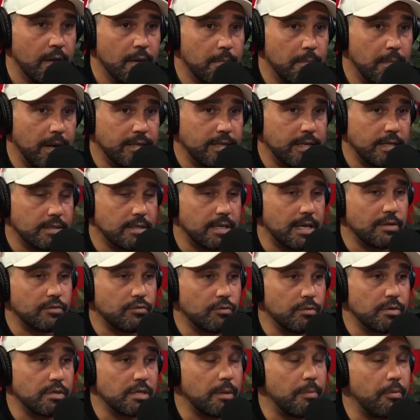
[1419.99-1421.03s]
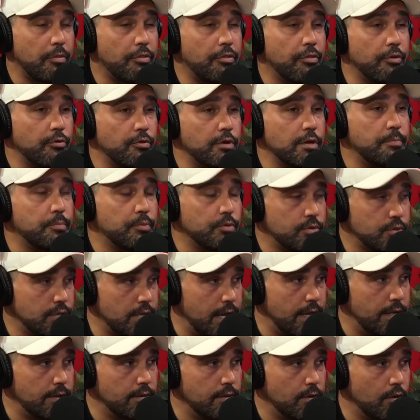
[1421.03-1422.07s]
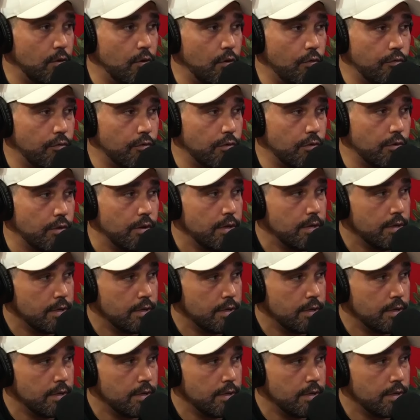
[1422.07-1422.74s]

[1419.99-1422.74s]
My testosterone is up 30% over.